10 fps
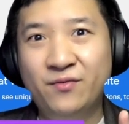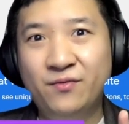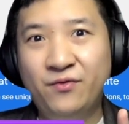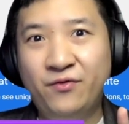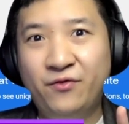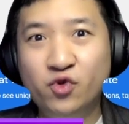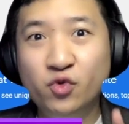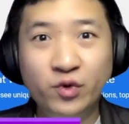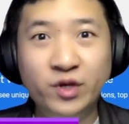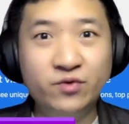
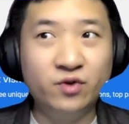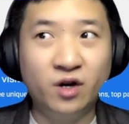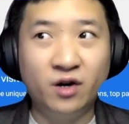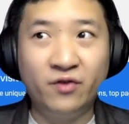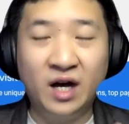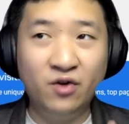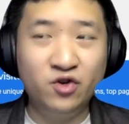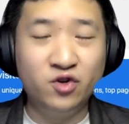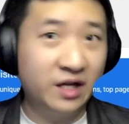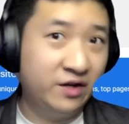full view of how
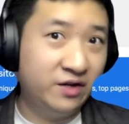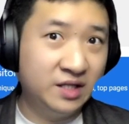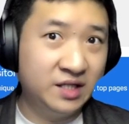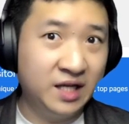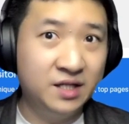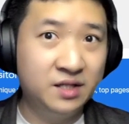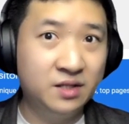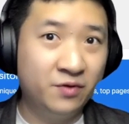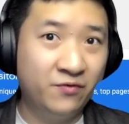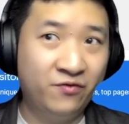your AdSense
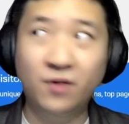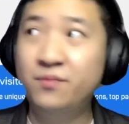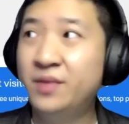perform,